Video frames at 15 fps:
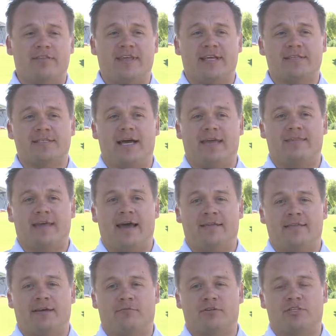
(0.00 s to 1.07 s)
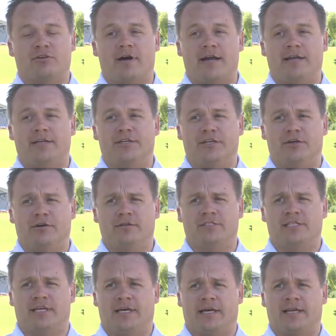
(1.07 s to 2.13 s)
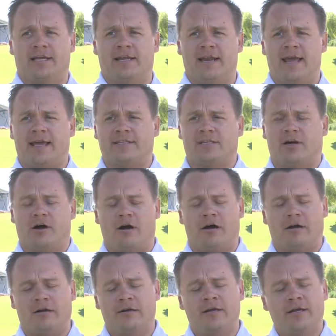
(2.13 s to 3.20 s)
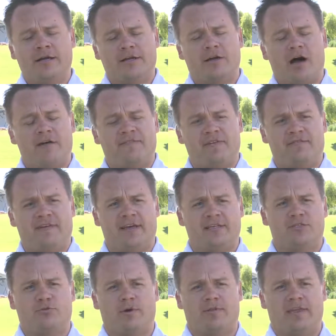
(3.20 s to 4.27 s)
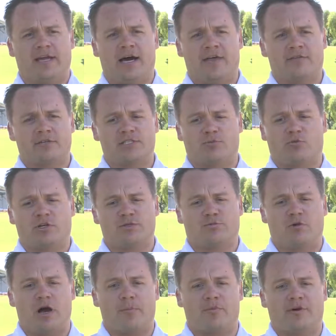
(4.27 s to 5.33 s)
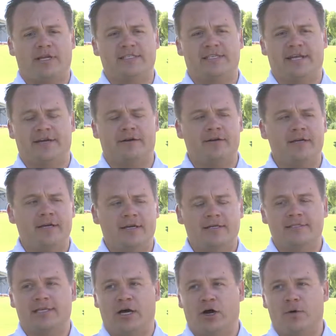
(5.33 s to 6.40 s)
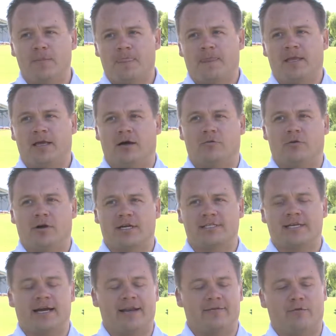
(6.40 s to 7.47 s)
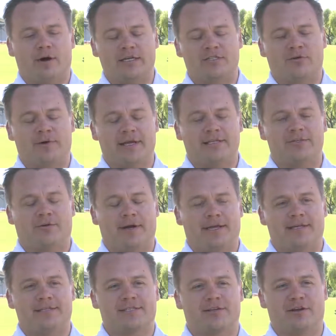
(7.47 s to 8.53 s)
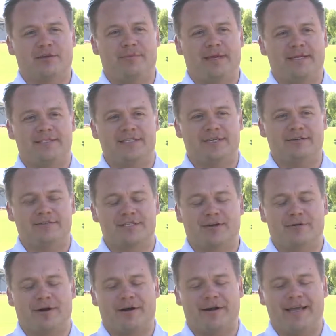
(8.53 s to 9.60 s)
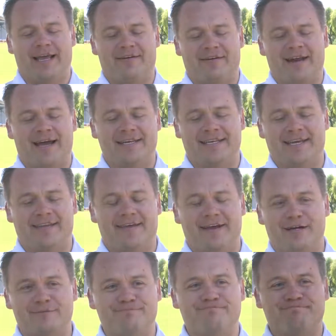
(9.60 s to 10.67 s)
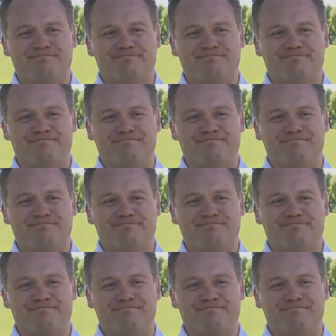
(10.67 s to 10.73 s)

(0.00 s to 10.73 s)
things like that that we're trying to do to connect our golf event with the other sports properties here. So, you know, we're excited what 2020 is going to be too. So we already have an idea there.